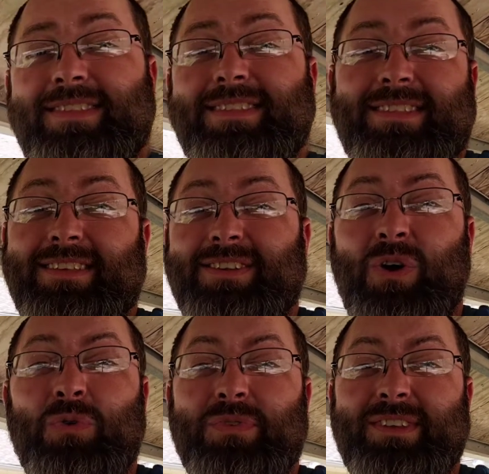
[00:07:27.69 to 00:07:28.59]
That's the goal
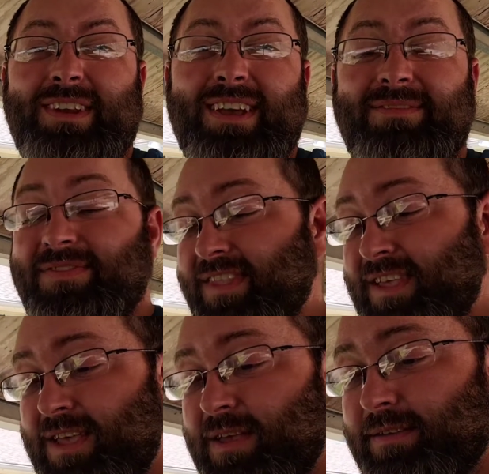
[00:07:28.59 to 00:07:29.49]
for today.
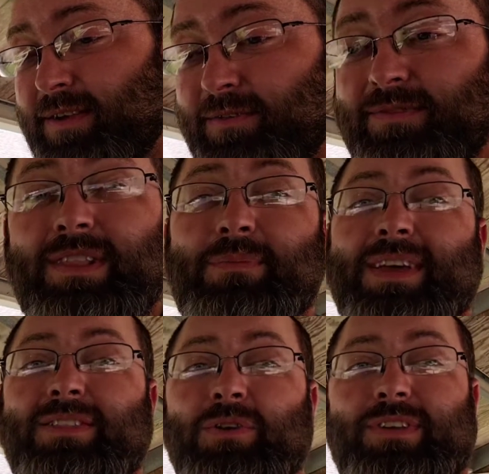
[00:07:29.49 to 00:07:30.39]
So let me get
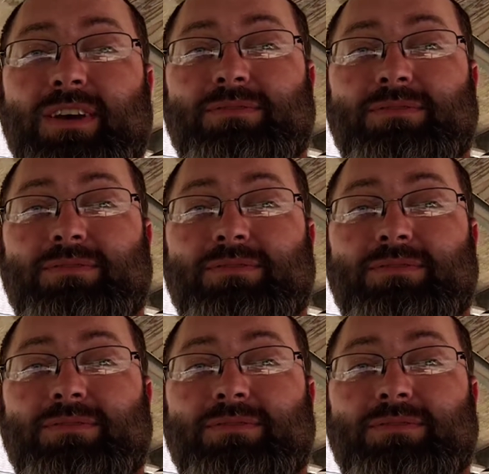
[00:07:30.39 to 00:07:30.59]
those out.